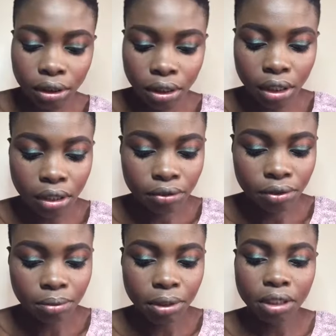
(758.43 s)
And then
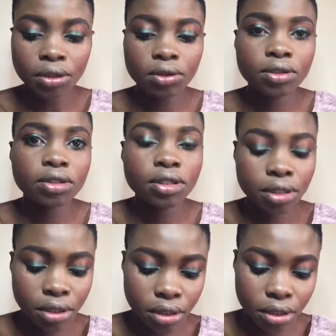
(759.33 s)
for my nose,
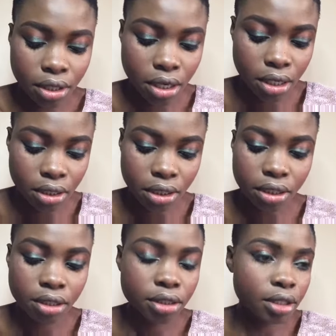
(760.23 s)

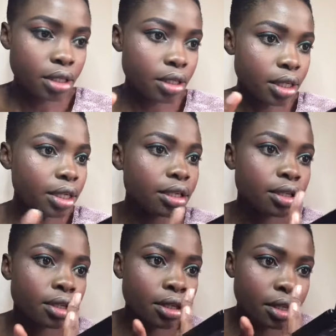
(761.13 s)
Dennis said, like,
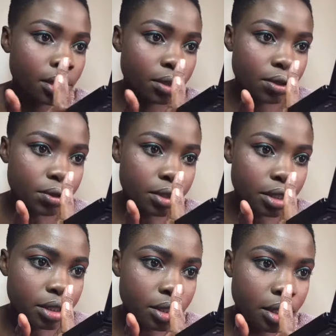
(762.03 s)
you
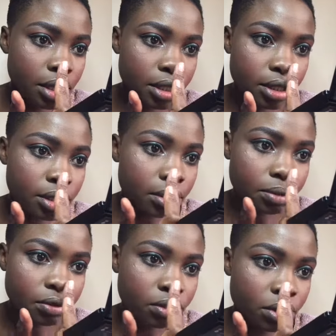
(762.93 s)
start here at the
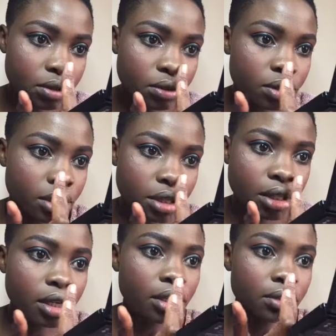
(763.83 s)
tip of your nose. I
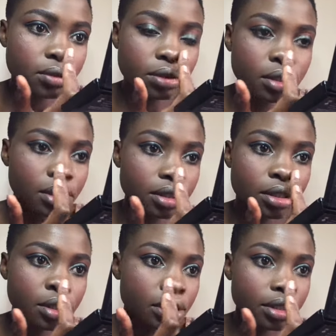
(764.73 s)
think I do this.